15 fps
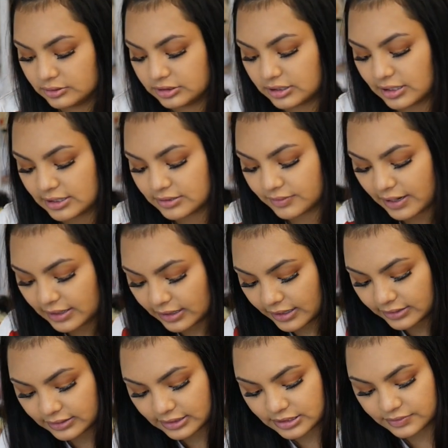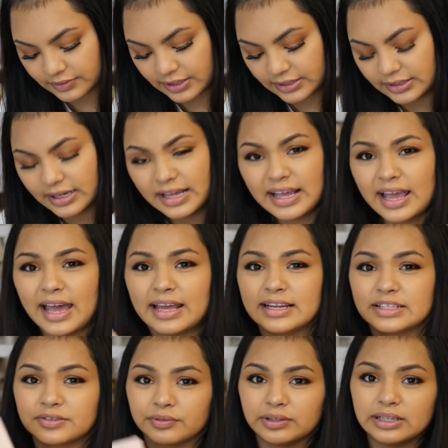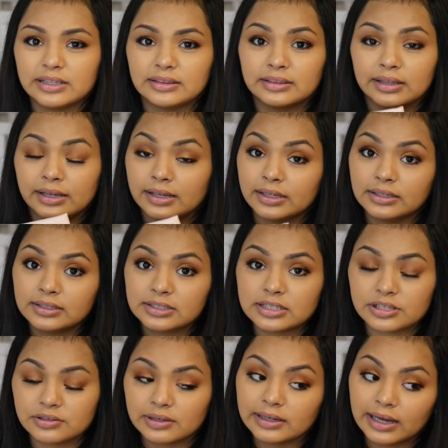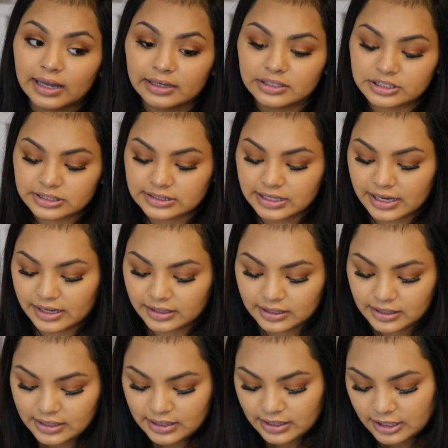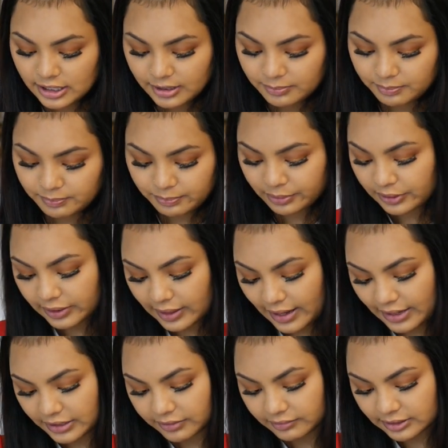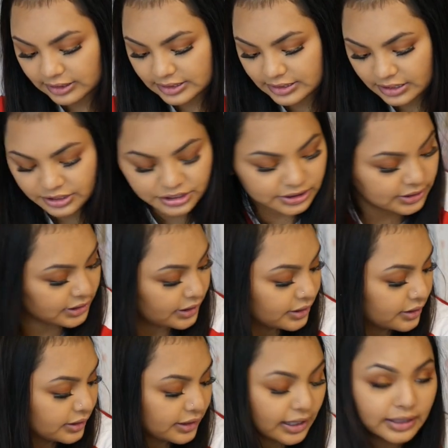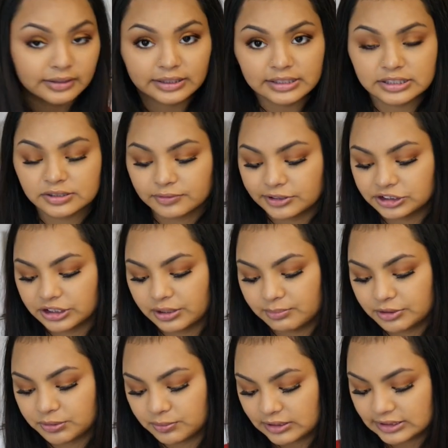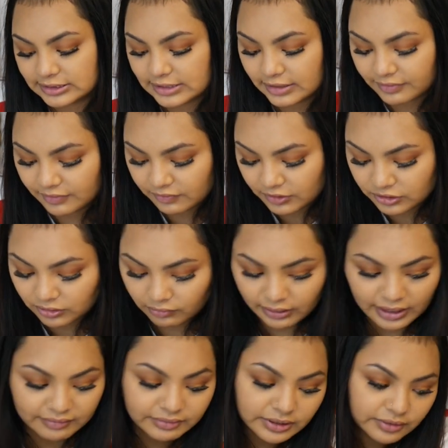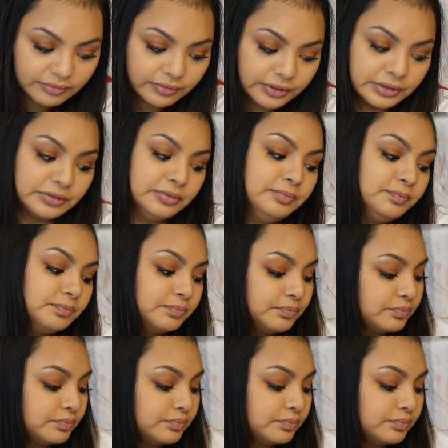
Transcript: So that's why I like this one, and it's really thin so you can kind of just like put it anywhere essentially, kind of like squish it in between stuff if you don't have enough room.